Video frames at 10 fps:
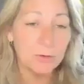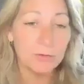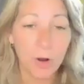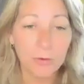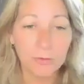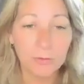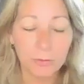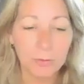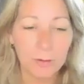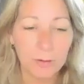drawn
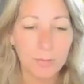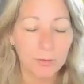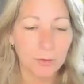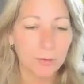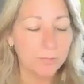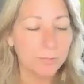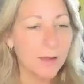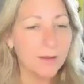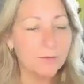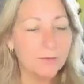to about you?
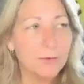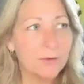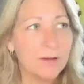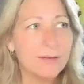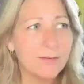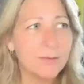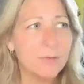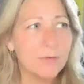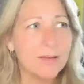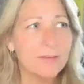So there is
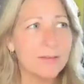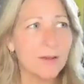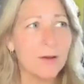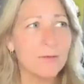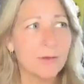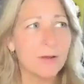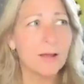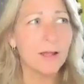some sense of